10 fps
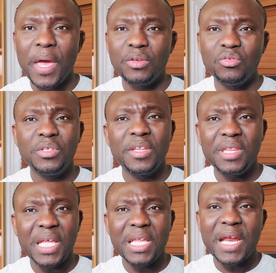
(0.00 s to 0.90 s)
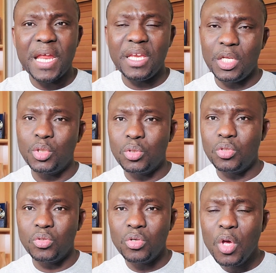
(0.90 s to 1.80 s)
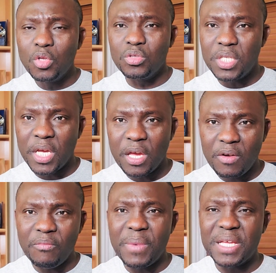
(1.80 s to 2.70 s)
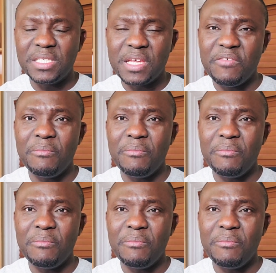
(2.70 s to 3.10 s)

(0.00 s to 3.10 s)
and do the thing that I need to do to take care of myself,